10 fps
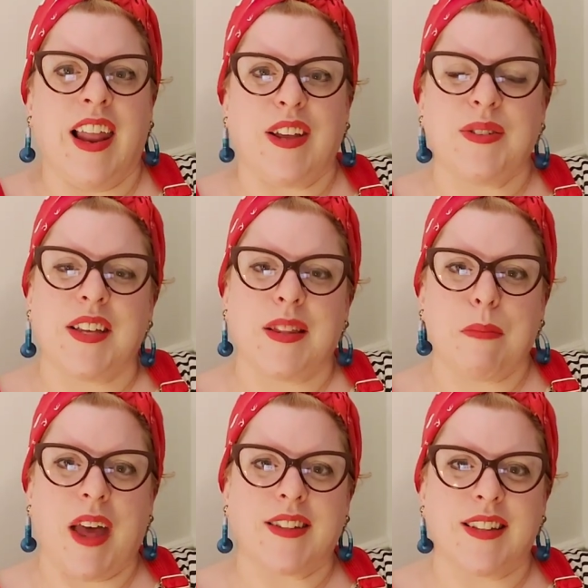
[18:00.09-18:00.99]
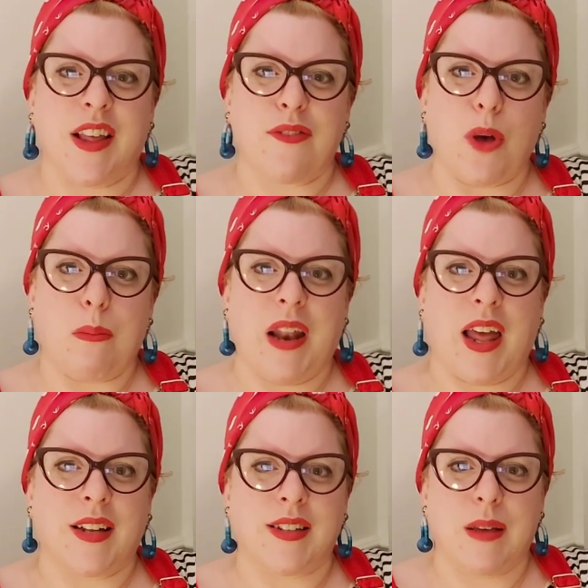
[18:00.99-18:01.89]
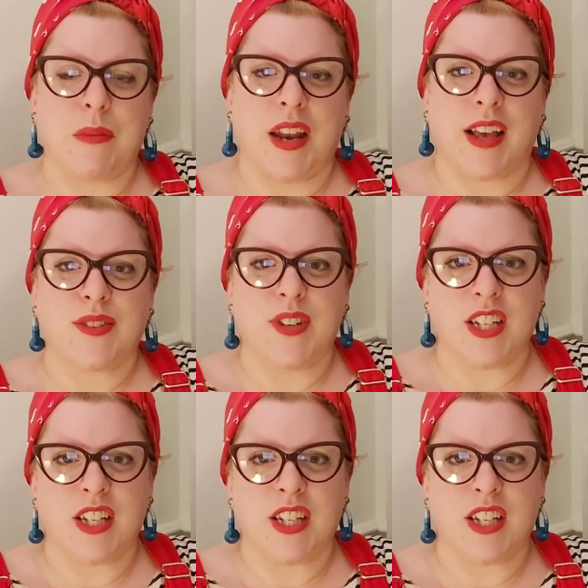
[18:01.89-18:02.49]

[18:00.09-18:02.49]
you see the pattern that I've got planned in my next